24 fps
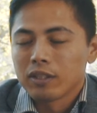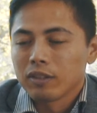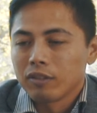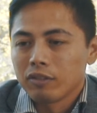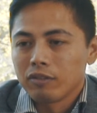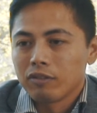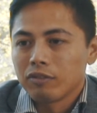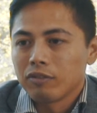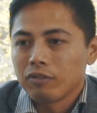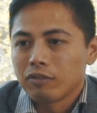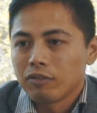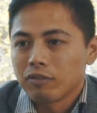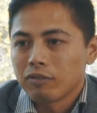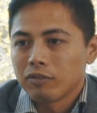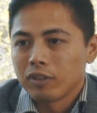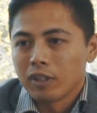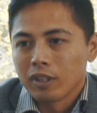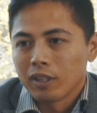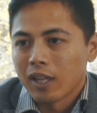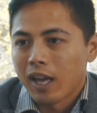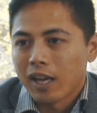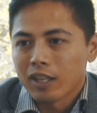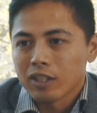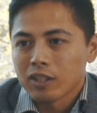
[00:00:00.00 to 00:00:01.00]
of the
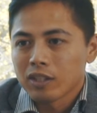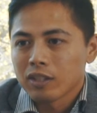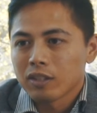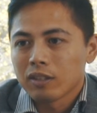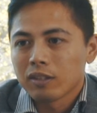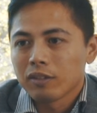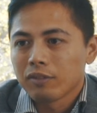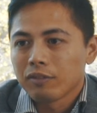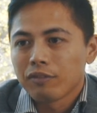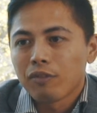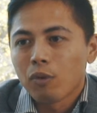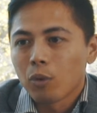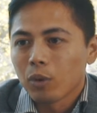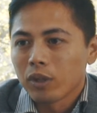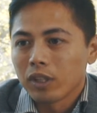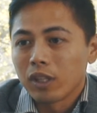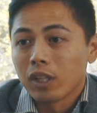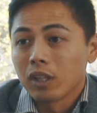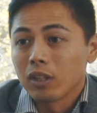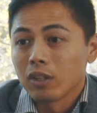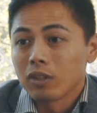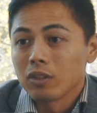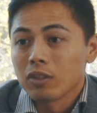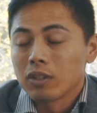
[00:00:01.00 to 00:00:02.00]
last 4
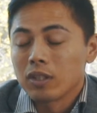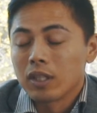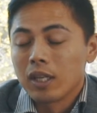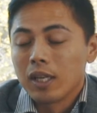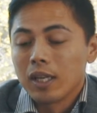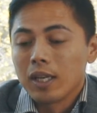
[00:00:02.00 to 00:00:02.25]
years.